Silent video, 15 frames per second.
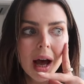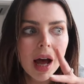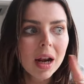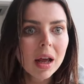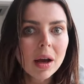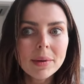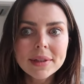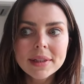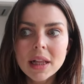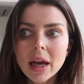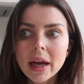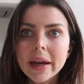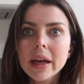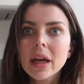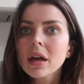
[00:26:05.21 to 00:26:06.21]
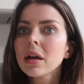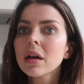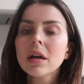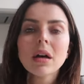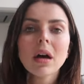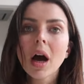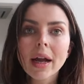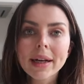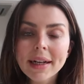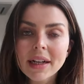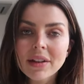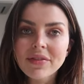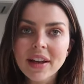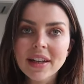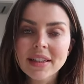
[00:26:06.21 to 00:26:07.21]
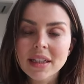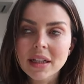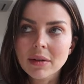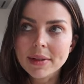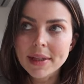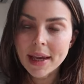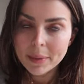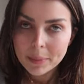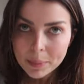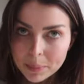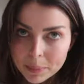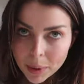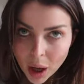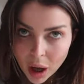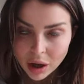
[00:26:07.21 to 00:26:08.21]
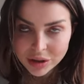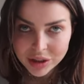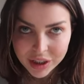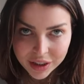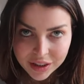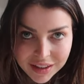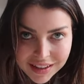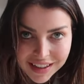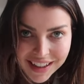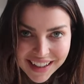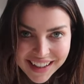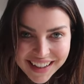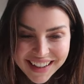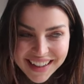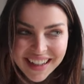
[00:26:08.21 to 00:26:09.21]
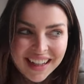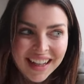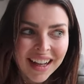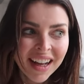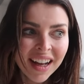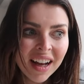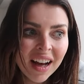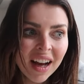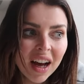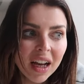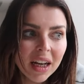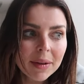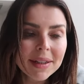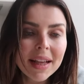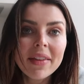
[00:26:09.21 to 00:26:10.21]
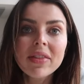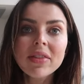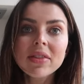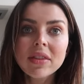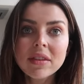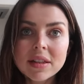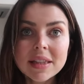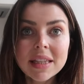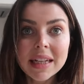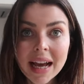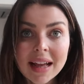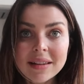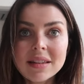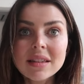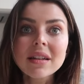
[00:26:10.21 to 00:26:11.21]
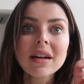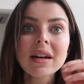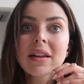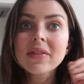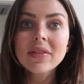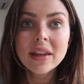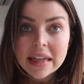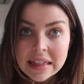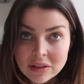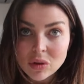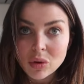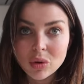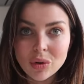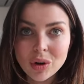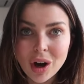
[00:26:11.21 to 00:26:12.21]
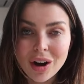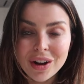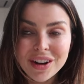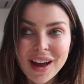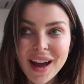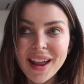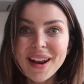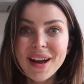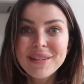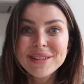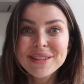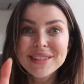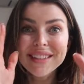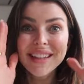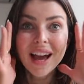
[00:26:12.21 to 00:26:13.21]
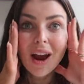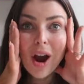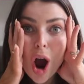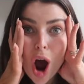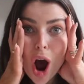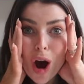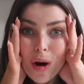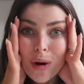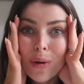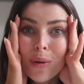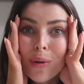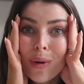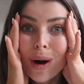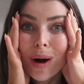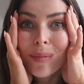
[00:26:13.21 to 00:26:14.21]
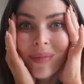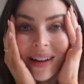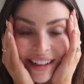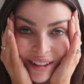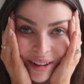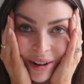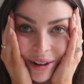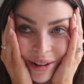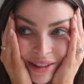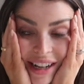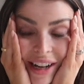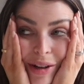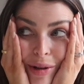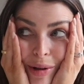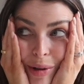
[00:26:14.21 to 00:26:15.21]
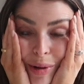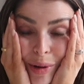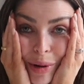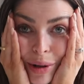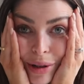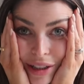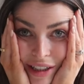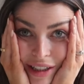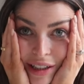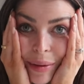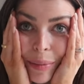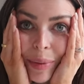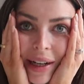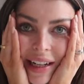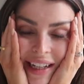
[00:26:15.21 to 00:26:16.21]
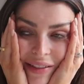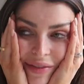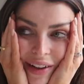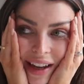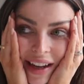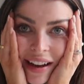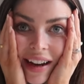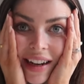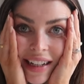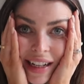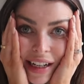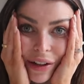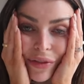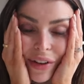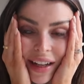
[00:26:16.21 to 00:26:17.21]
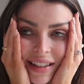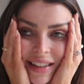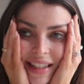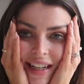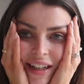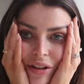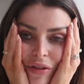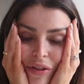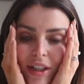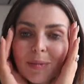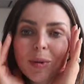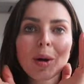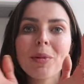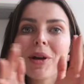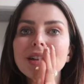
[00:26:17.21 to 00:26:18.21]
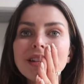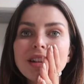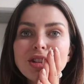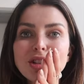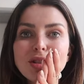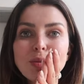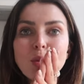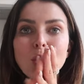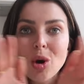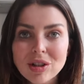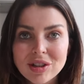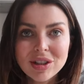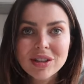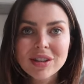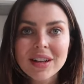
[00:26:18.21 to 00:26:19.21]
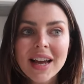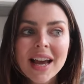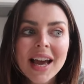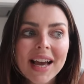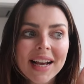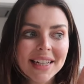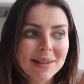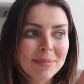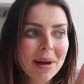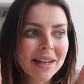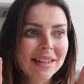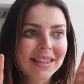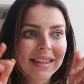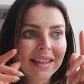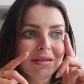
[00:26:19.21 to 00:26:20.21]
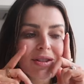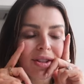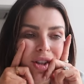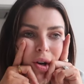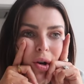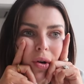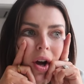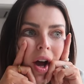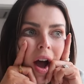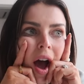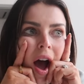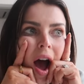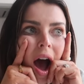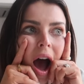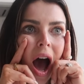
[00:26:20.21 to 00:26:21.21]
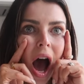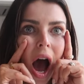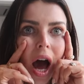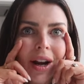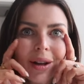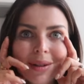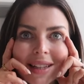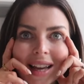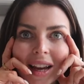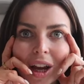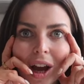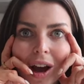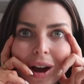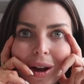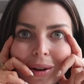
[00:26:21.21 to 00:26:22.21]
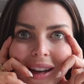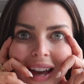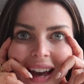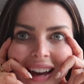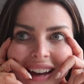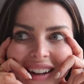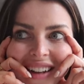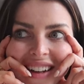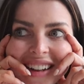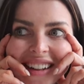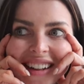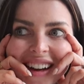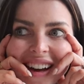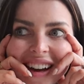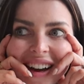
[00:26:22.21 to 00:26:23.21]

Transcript: And I was like, I nearly fainted. I was like, pardon? He was like, the cancer, it's all gone. And I was just like, oh my God, I couldn't believe it. I nearly fainted on the spot because I just wasn't expecting that result. And I was like, okay.